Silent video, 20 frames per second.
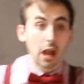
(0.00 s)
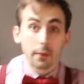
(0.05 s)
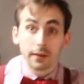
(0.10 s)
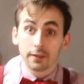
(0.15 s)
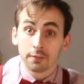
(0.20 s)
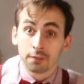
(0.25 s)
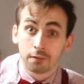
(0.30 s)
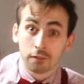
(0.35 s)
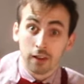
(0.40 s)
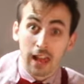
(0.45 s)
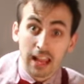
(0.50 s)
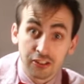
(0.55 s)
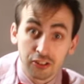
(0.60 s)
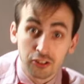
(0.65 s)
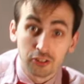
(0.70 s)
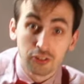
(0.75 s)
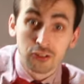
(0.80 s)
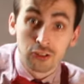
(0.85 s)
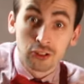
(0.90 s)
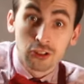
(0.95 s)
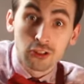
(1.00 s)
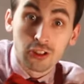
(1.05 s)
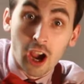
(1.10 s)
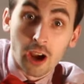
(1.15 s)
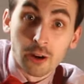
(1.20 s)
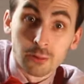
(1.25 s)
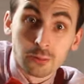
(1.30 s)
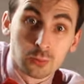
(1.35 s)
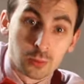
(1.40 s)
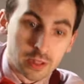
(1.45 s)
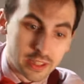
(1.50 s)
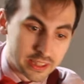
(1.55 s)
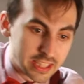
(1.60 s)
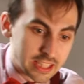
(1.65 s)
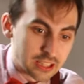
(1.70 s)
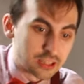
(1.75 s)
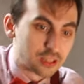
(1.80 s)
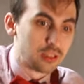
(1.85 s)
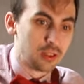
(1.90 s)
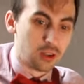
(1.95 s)
going flesh and stone with
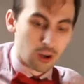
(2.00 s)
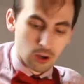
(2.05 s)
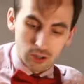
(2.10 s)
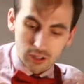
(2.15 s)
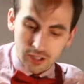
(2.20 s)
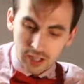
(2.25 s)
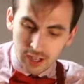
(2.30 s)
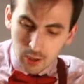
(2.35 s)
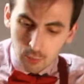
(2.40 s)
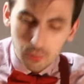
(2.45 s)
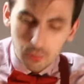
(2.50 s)
this look.